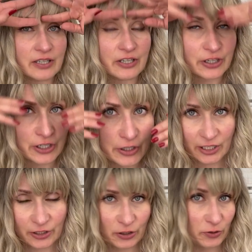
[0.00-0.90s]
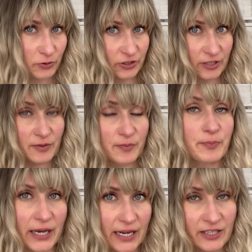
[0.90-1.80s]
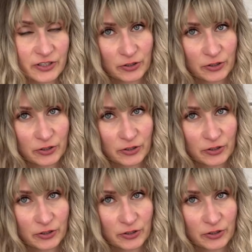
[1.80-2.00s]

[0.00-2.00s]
curled those bangs,